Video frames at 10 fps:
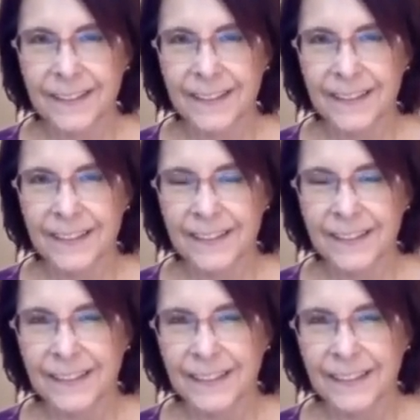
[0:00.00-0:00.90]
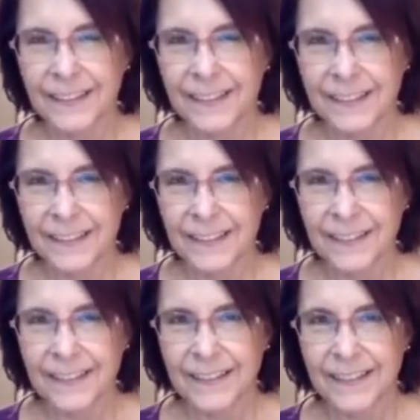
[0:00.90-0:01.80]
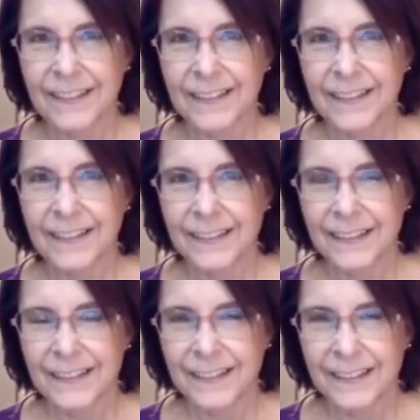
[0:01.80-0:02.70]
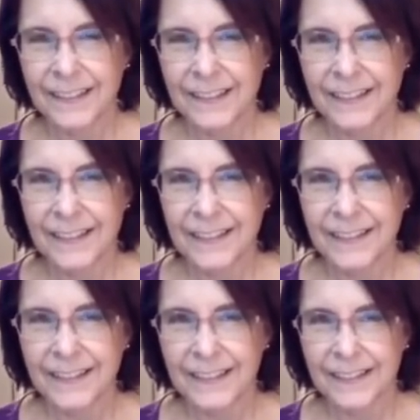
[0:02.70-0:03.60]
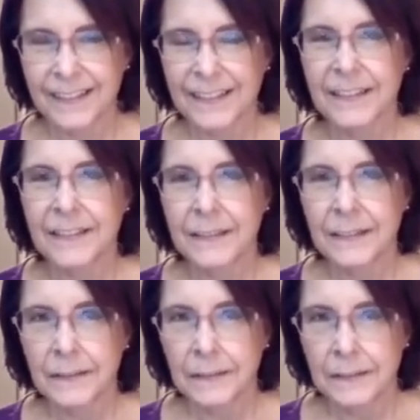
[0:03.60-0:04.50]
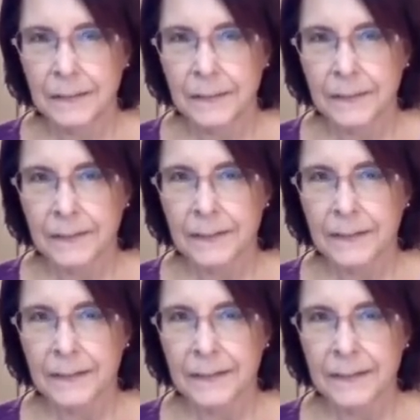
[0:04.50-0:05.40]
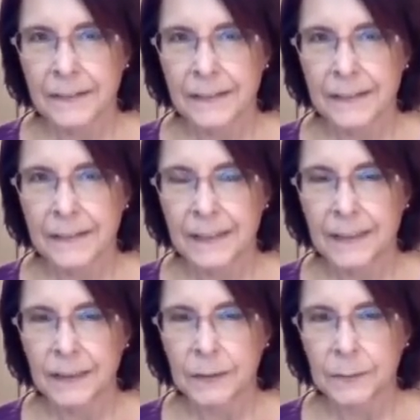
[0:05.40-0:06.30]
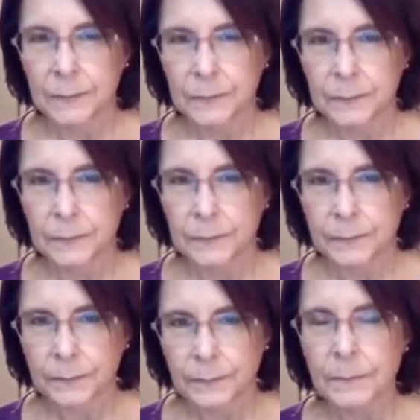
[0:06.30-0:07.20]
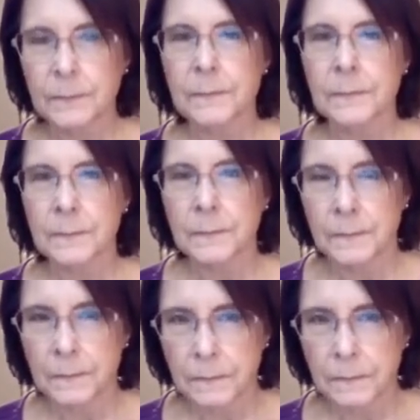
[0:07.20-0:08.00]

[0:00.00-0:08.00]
(silent)